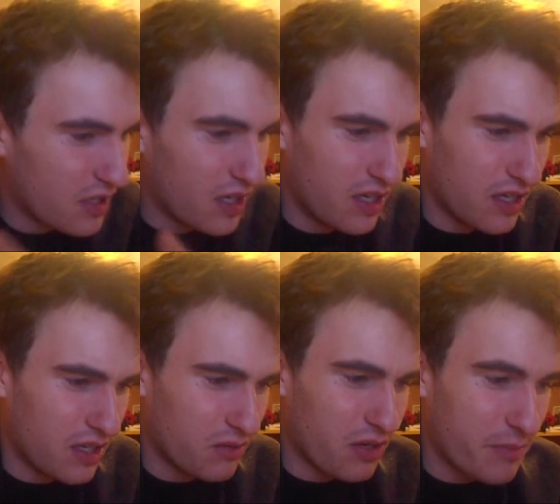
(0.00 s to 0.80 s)

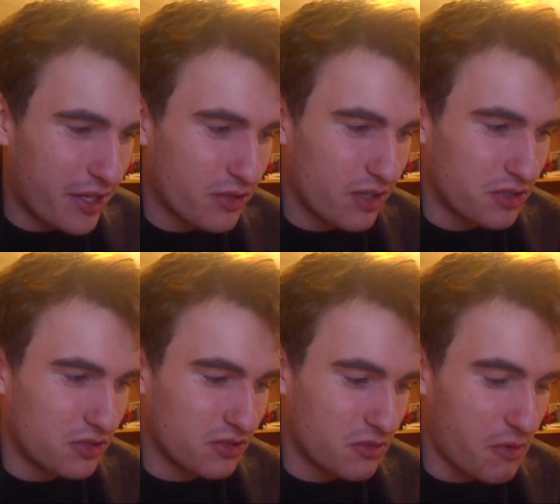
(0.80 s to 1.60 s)
one of my
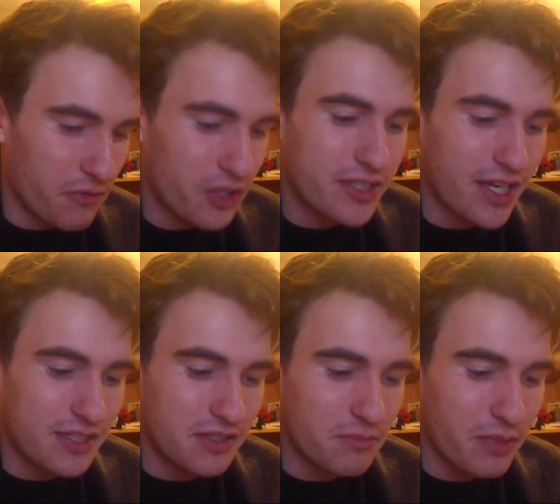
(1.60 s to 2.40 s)
questions about voice
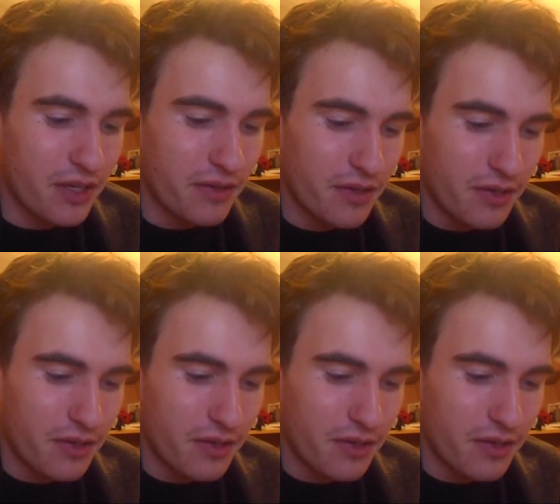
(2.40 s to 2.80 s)
acting, but